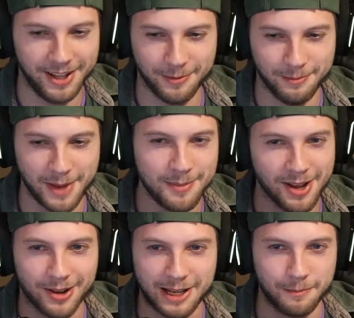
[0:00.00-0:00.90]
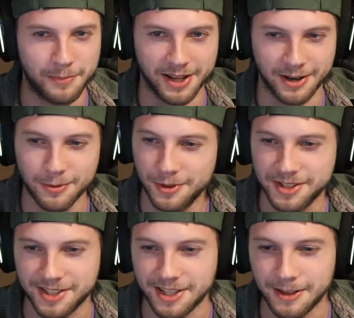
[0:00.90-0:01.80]
maybe I'll get better. We'll
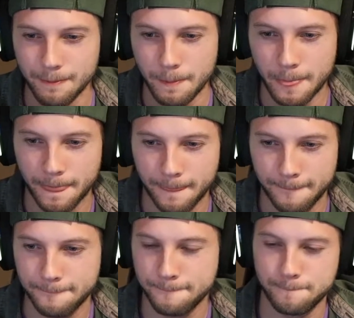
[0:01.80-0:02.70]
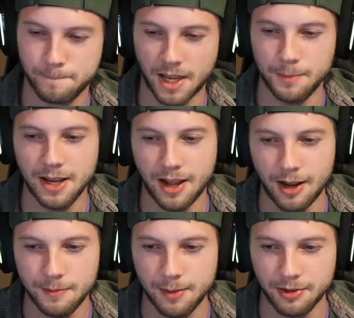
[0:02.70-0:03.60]
see.
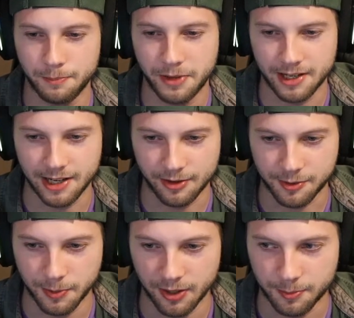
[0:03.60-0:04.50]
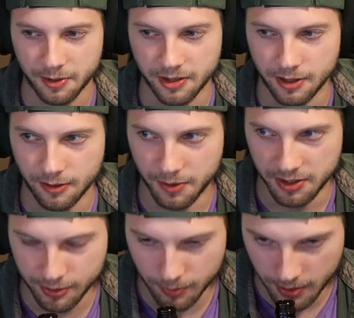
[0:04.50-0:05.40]
I'm able to pick out smells pretty good, but
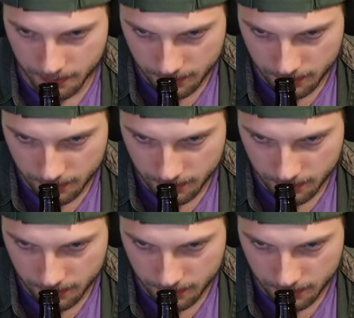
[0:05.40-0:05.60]
this one,